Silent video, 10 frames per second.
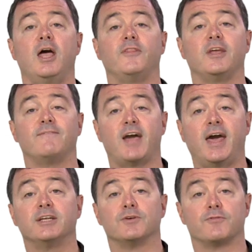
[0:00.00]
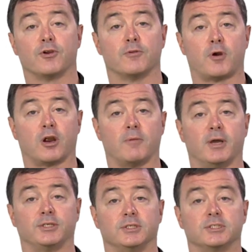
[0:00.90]
The advantage of third-party
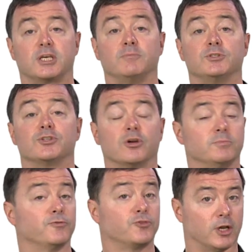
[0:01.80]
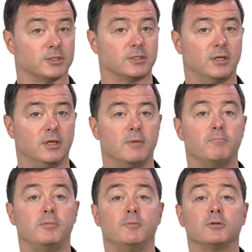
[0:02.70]
mentions comes in terms of trust.
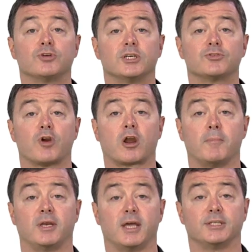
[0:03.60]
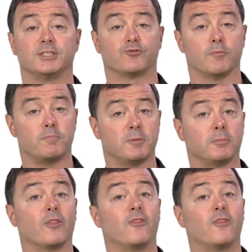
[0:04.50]
People trust recommendations from people